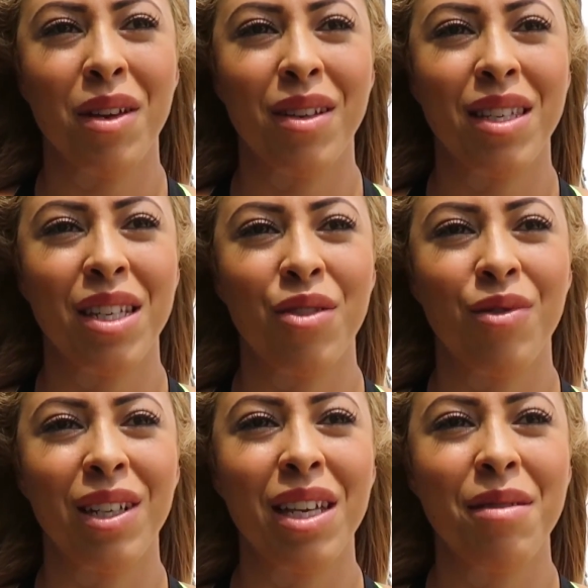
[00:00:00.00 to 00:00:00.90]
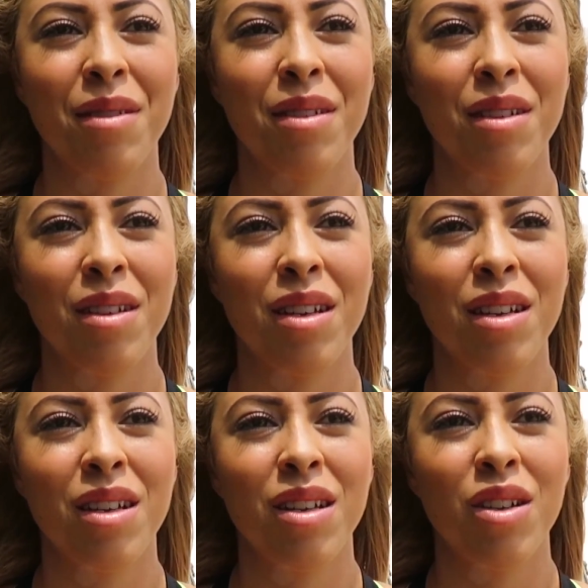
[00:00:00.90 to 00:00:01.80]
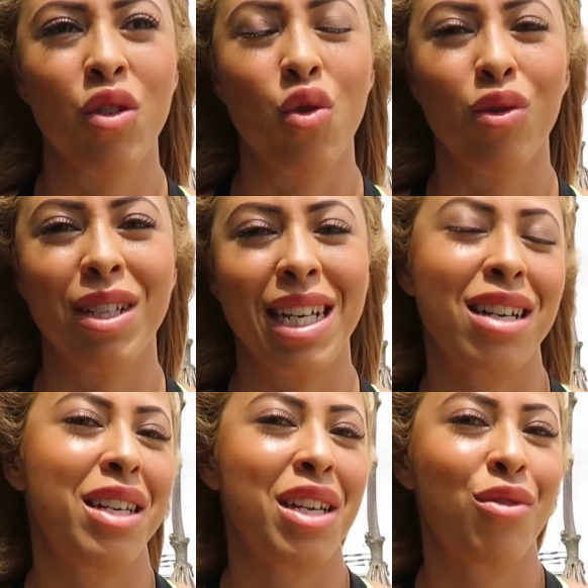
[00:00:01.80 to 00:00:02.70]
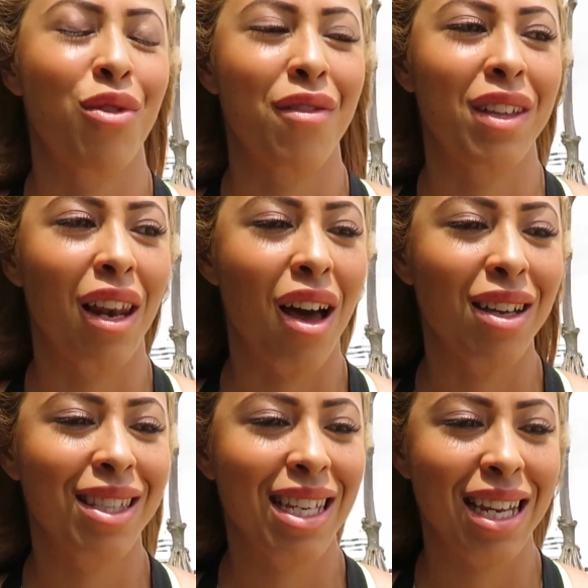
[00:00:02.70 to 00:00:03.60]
because he's really gone downhill over the last